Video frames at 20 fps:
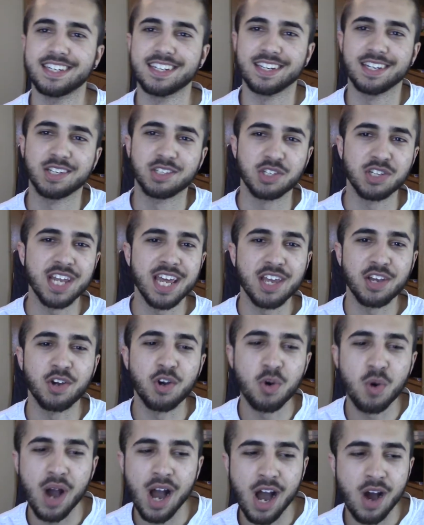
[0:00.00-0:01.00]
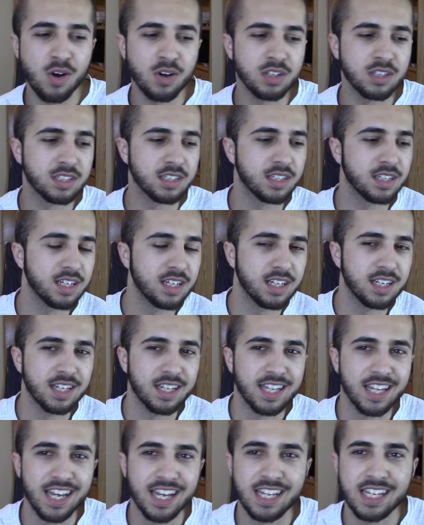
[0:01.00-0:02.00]
So then I go out
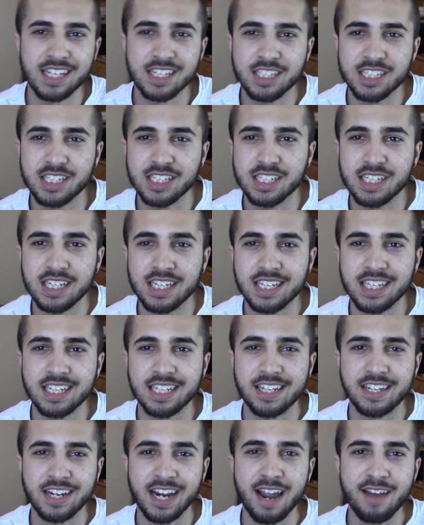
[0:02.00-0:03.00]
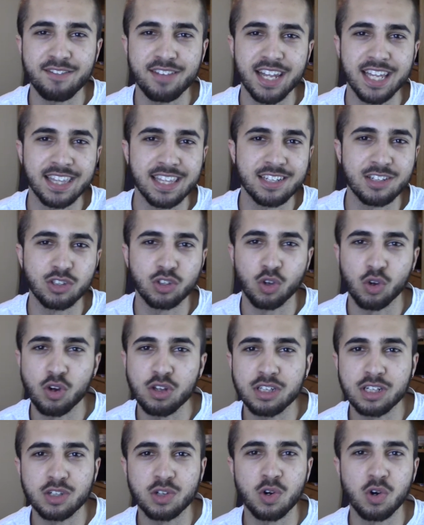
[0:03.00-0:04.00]
and she drives like this
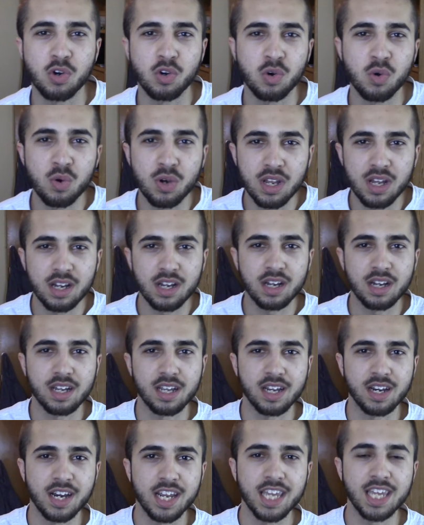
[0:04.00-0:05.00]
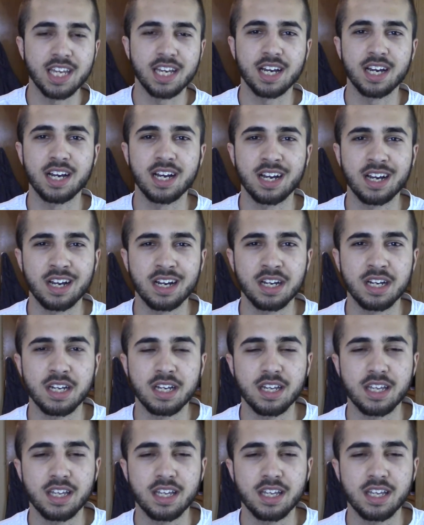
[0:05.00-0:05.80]
Toyota Corolla, gray car.